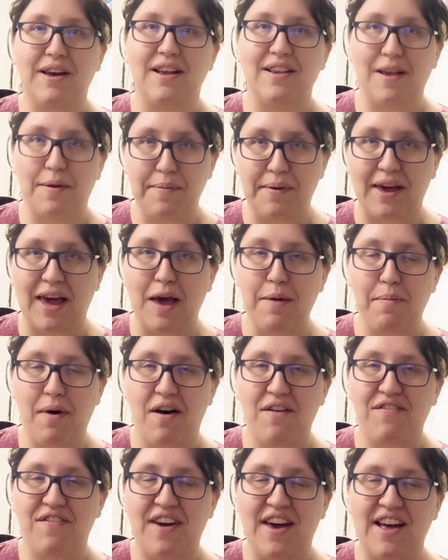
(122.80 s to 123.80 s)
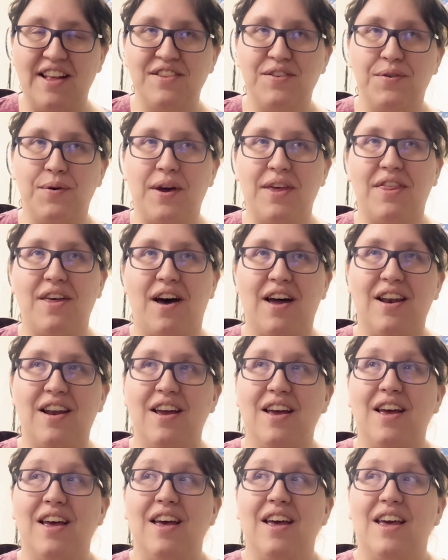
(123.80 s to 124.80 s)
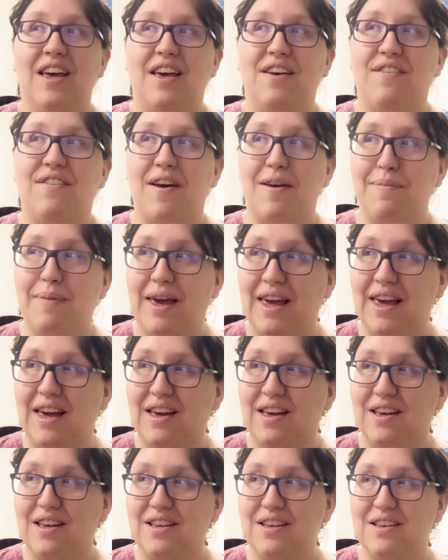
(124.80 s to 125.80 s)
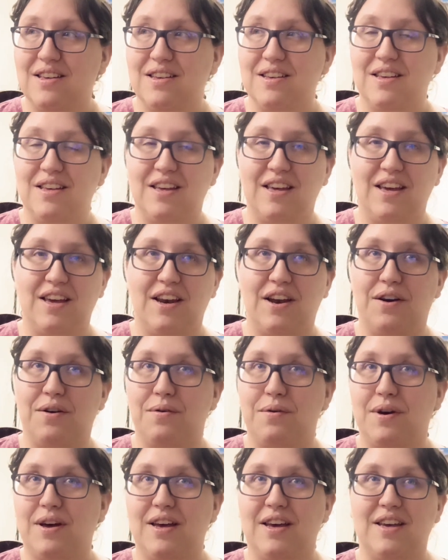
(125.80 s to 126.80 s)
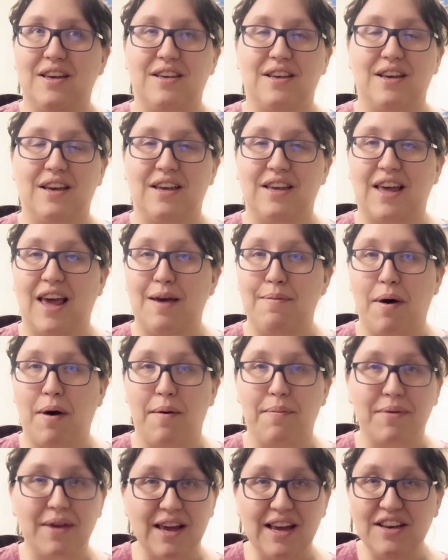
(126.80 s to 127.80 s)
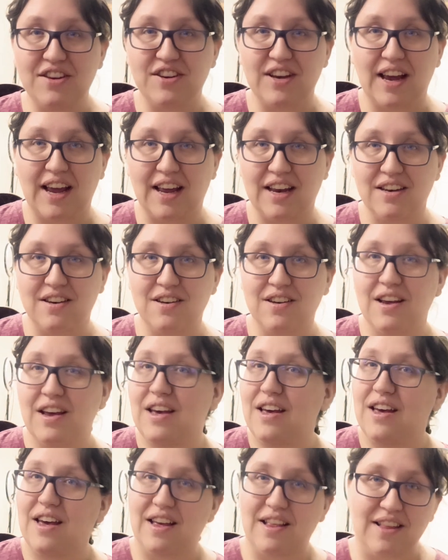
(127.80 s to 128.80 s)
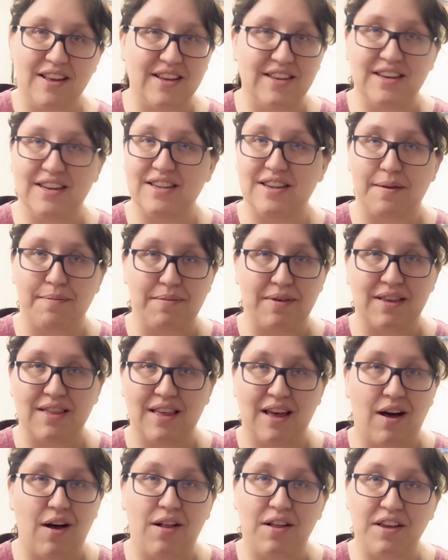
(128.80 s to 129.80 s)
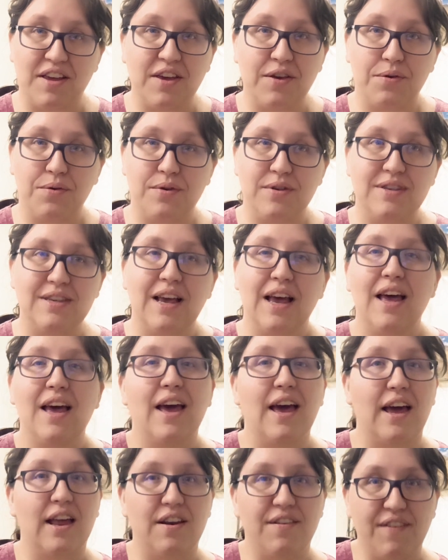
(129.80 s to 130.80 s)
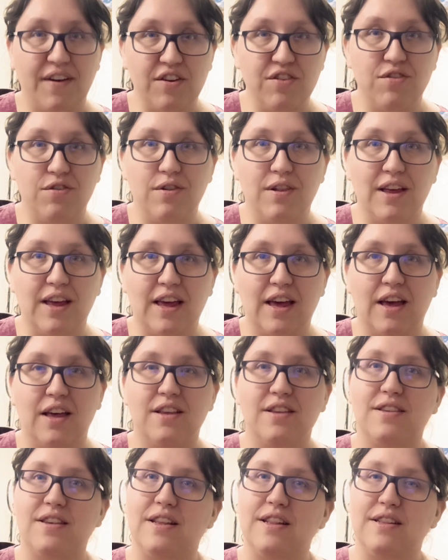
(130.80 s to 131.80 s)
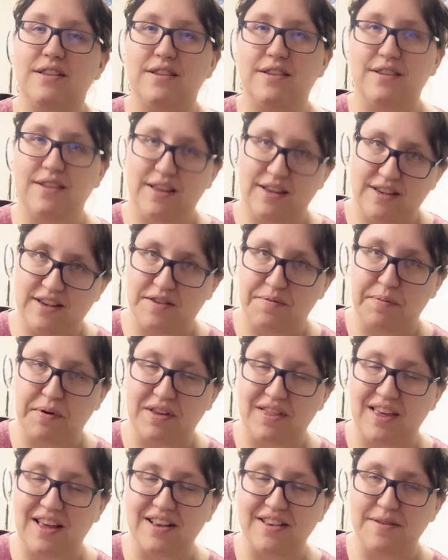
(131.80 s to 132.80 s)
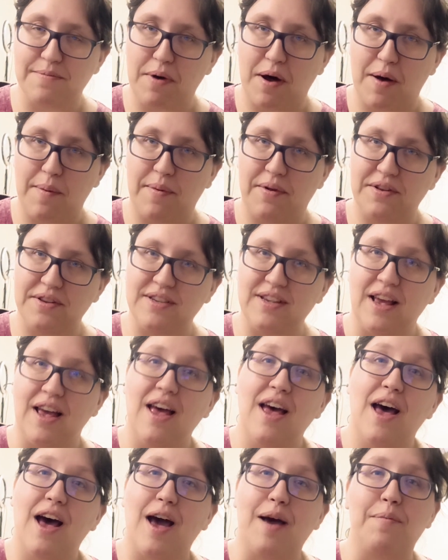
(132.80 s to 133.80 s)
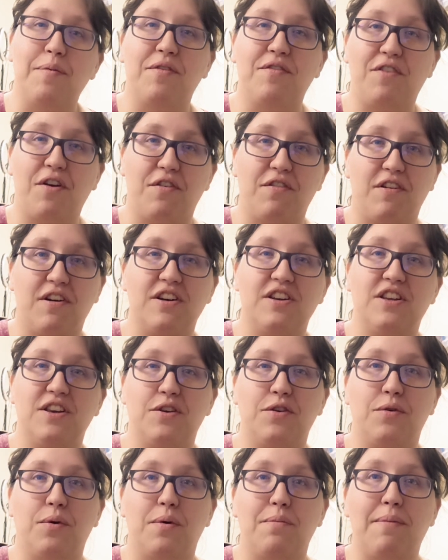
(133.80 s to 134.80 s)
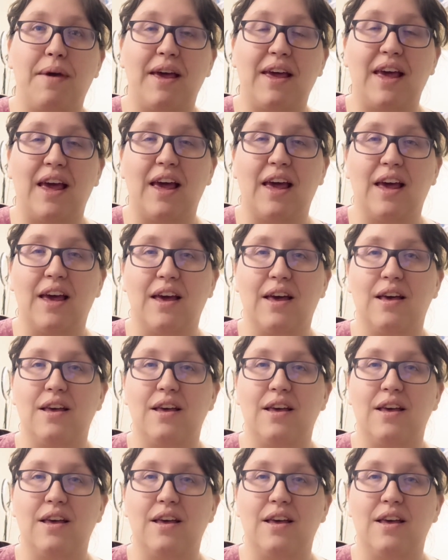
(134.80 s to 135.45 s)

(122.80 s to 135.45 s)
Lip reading: I'm a K-pop fan. So I thought, if I make a K-pop keychain, at least it's something that I'll use. And eventually, since this is Book Things and Baubles, I moved over to making